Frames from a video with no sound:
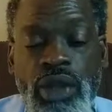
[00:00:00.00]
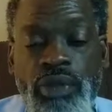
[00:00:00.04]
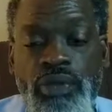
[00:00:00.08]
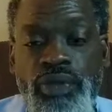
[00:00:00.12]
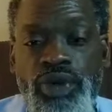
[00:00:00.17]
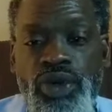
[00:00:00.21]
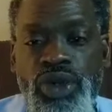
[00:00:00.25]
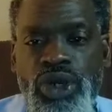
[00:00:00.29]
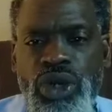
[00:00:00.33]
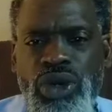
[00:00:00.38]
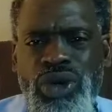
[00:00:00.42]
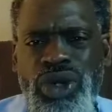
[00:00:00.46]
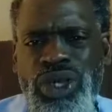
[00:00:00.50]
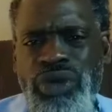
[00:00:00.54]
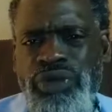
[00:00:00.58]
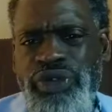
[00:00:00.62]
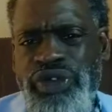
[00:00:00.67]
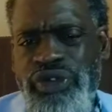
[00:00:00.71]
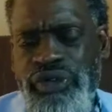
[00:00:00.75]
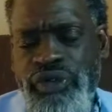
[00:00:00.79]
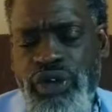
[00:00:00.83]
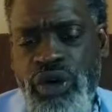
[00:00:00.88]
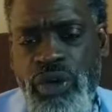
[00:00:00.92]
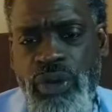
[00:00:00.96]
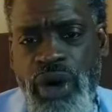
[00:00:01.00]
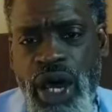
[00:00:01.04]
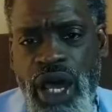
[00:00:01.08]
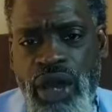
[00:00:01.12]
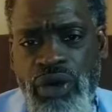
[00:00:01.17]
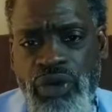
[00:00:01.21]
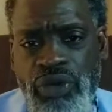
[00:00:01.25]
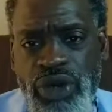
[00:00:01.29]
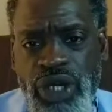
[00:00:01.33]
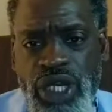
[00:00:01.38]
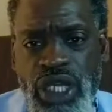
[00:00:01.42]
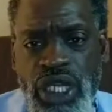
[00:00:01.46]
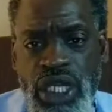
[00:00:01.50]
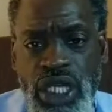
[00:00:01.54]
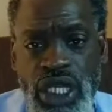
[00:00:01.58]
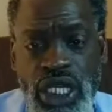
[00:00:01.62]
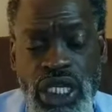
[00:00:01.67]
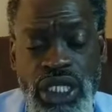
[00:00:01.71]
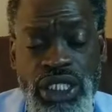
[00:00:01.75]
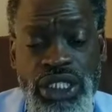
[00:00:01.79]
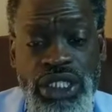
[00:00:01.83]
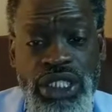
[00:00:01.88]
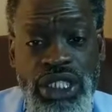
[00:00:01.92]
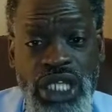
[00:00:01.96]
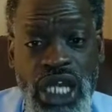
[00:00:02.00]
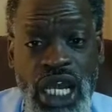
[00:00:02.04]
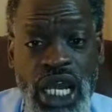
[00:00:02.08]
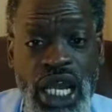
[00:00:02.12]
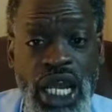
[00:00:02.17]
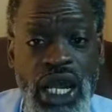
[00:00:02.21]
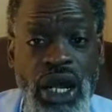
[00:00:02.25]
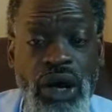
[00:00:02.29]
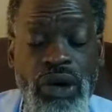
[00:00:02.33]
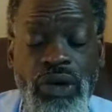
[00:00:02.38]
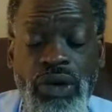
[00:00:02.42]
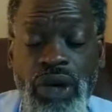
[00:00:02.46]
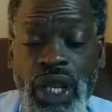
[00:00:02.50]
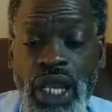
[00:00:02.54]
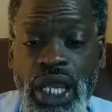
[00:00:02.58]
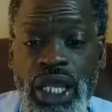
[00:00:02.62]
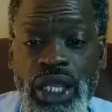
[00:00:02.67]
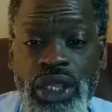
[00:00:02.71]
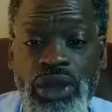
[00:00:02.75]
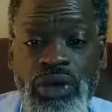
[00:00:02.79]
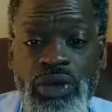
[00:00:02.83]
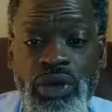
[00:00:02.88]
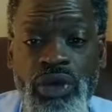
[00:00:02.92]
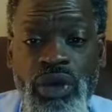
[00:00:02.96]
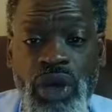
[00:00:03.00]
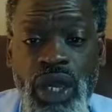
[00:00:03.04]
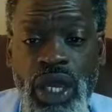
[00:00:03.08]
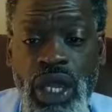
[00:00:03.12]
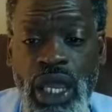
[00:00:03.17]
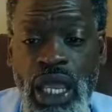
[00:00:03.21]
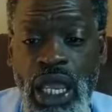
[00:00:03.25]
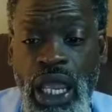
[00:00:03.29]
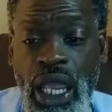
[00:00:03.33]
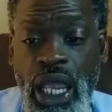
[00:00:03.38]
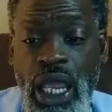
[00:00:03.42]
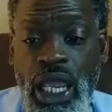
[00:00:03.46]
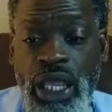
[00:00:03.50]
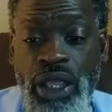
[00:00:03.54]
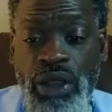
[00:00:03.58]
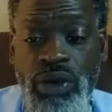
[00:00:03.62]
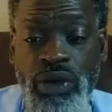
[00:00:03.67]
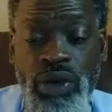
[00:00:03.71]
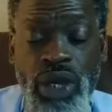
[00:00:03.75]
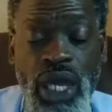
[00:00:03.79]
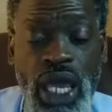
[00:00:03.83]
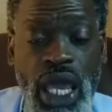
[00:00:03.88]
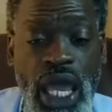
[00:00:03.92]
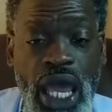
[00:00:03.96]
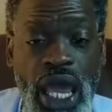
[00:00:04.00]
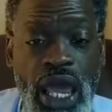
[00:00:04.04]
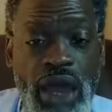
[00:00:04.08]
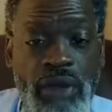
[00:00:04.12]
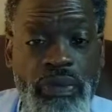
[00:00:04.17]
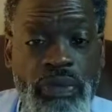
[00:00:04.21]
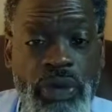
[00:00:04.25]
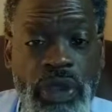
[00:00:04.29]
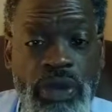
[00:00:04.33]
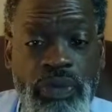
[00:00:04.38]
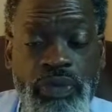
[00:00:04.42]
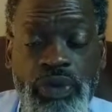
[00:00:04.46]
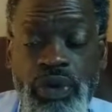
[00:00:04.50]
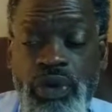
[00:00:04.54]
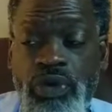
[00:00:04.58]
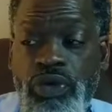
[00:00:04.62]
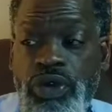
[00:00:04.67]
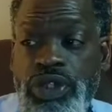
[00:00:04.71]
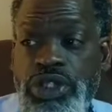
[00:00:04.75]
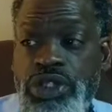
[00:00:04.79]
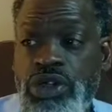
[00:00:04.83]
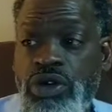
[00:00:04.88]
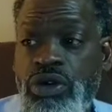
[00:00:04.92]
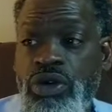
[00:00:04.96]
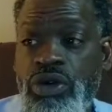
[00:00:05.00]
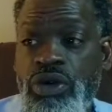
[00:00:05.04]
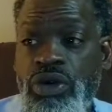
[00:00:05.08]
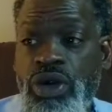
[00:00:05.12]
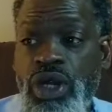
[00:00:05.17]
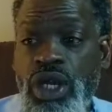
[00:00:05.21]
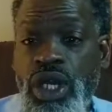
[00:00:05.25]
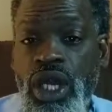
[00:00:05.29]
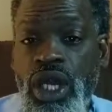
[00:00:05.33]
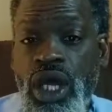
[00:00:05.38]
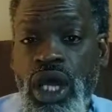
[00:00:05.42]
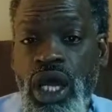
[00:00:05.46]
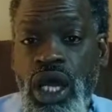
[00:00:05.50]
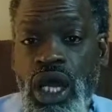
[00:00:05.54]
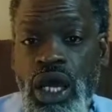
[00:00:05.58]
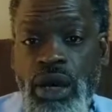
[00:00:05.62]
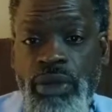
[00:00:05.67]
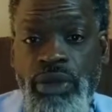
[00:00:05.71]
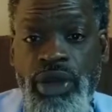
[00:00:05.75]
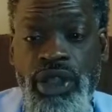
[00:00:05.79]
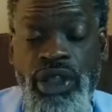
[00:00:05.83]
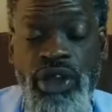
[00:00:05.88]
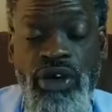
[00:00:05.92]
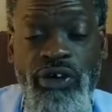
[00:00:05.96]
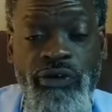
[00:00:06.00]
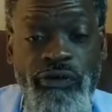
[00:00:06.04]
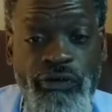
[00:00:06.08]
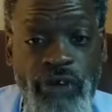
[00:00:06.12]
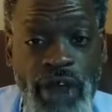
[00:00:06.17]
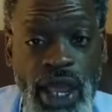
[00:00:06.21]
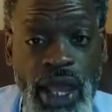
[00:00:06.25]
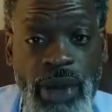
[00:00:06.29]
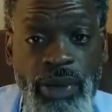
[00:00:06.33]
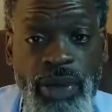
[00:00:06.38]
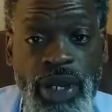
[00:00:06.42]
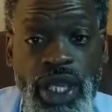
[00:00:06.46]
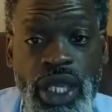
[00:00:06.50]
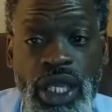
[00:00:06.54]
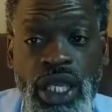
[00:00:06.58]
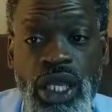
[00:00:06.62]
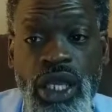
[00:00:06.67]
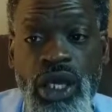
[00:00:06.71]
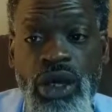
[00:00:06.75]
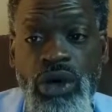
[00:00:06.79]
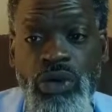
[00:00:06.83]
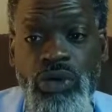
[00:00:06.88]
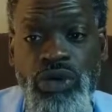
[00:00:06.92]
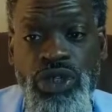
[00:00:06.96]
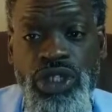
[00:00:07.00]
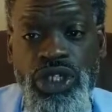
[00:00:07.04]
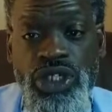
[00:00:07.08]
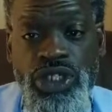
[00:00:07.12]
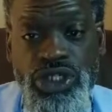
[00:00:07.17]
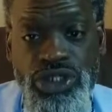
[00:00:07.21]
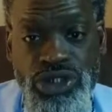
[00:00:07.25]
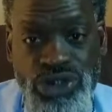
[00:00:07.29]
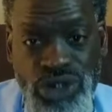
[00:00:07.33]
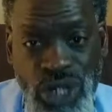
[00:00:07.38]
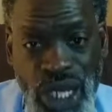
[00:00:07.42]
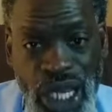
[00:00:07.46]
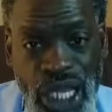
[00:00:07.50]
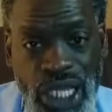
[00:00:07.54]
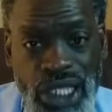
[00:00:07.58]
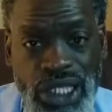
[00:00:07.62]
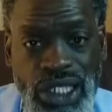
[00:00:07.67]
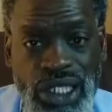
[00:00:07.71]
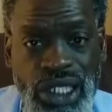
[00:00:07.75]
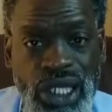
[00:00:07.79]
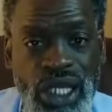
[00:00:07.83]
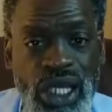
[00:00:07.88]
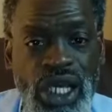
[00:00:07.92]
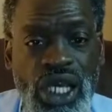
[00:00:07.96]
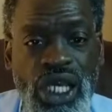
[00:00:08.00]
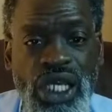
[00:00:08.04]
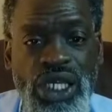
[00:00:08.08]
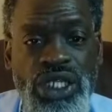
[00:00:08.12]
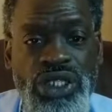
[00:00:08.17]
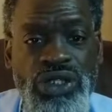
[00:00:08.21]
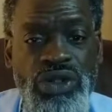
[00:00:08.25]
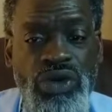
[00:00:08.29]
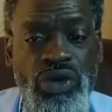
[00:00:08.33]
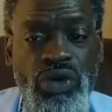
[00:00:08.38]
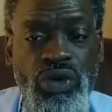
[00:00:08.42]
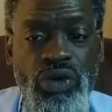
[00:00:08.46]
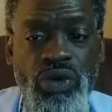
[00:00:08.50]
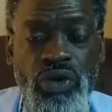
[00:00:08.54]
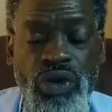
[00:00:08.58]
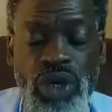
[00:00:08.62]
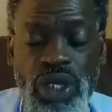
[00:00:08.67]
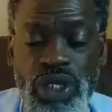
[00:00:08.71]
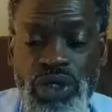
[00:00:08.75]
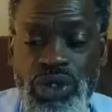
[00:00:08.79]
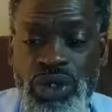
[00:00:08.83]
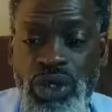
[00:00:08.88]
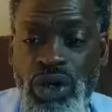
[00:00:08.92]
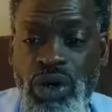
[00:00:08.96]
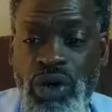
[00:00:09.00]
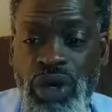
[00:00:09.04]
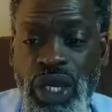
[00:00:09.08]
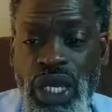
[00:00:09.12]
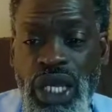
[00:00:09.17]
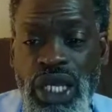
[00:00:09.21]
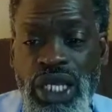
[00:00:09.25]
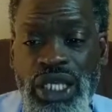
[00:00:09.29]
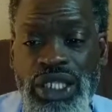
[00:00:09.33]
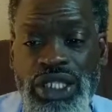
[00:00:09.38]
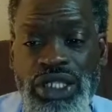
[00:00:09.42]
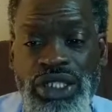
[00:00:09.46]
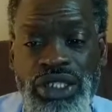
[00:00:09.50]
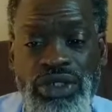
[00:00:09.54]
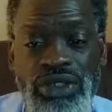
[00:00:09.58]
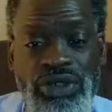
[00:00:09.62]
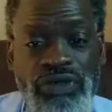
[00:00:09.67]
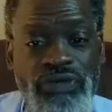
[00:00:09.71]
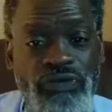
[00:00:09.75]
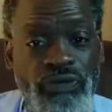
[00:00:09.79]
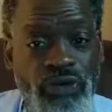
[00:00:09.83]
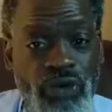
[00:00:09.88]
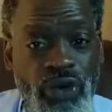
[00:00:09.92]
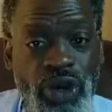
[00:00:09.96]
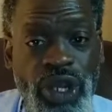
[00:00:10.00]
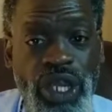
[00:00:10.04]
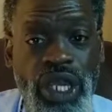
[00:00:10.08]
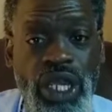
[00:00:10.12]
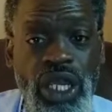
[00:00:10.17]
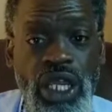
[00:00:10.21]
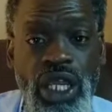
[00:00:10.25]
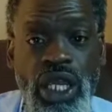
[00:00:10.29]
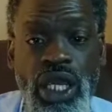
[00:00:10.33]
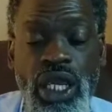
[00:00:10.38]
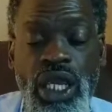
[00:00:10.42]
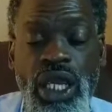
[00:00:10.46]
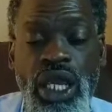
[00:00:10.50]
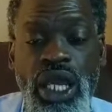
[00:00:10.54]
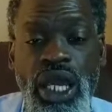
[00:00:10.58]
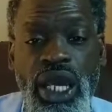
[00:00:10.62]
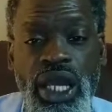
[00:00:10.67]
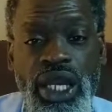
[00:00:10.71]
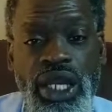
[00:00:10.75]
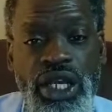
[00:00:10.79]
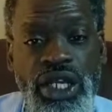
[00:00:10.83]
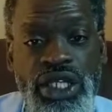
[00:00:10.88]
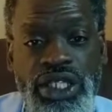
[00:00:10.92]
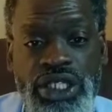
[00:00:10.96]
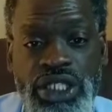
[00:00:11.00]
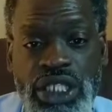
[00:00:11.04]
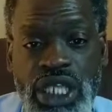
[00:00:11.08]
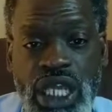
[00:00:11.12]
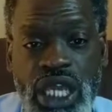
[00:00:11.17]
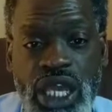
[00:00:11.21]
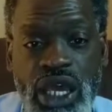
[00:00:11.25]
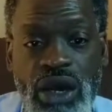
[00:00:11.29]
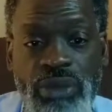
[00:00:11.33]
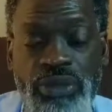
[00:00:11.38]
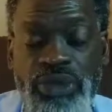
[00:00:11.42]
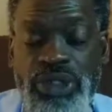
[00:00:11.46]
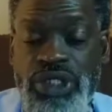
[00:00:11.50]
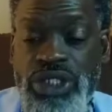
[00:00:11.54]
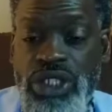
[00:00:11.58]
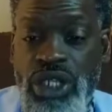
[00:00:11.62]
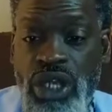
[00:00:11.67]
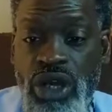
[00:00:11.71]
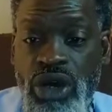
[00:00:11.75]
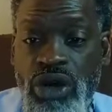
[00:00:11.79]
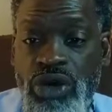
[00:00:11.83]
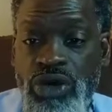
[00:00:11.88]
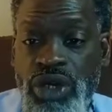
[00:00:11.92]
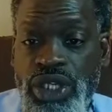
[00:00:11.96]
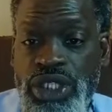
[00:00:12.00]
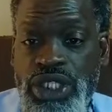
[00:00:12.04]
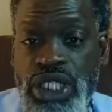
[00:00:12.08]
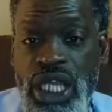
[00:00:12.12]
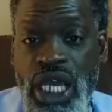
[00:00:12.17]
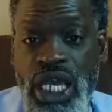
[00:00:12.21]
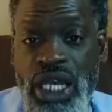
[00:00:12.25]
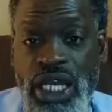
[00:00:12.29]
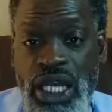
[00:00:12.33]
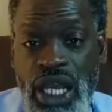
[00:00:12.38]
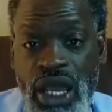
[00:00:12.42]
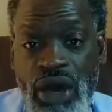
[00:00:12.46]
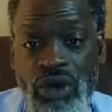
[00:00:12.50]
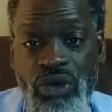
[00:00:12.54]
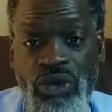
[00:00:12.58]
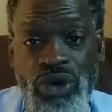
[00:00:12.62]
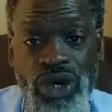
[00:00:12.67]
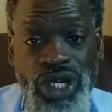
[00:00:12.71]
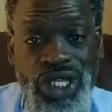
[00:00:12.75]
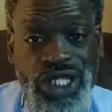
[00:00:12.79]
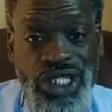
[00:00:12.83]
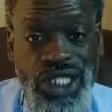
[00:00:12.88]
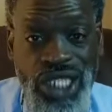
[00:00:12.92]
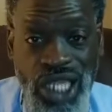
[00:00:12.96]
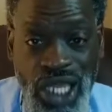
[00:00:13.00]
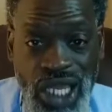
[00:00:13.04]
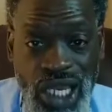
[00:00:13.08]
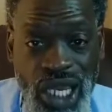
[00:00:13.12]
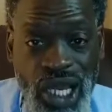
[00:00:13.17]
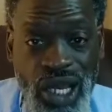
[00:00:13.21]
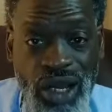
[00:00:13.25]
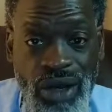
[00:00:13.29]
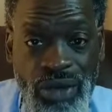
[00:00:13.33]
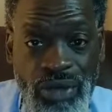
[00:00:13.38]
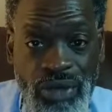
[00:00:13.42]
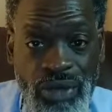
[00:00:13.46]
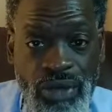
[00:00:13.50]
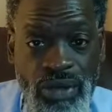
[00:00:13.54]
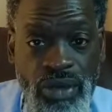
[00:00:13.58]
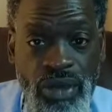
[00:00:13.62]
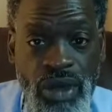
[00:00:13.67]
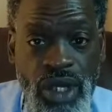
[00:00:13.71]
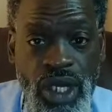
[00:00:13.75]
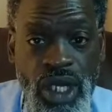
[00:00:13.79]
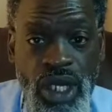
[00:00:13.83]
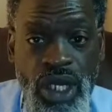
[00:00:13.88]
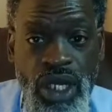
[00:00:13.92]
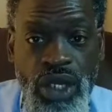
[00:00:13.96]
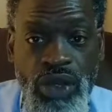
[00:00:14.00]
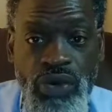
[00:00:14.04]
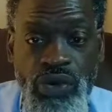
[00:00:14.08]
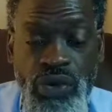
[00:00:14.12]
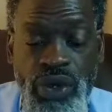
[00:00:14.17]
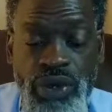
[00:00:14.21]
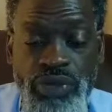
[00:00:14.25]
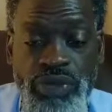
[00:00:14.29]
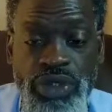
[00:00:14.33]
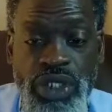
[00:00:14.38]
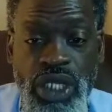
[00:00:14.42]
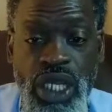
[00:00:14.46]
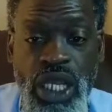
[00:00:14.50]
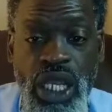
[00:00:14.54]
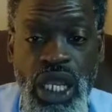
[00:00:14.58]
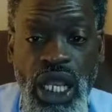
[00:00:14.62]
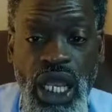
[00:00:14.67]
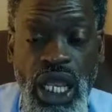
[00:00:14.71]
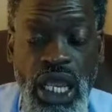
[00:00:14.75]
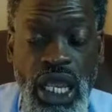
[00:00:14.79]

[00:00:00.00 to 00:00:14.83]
Even if nobody read it, it's down, and you can have people with your in your family with the address, so and it's free, and it'll stay up as long as that network stay up. You know what I'm saying?